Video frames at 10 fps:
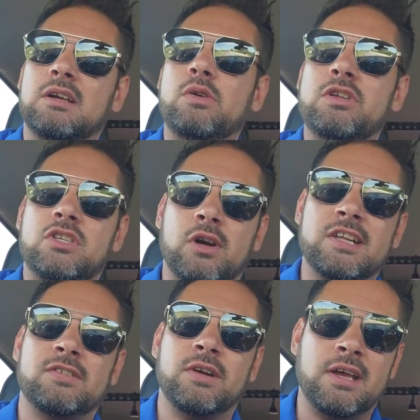who just
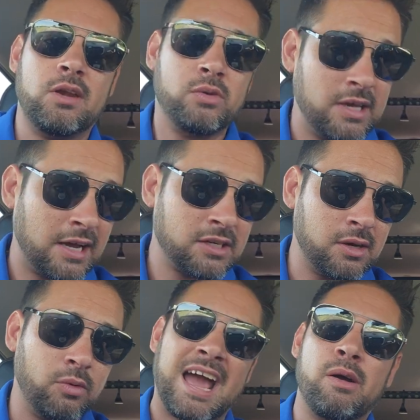transferred in, who's actually
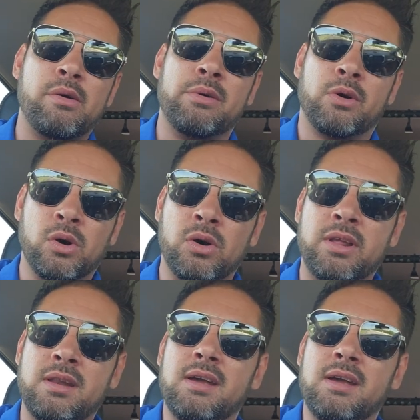a guy we recruited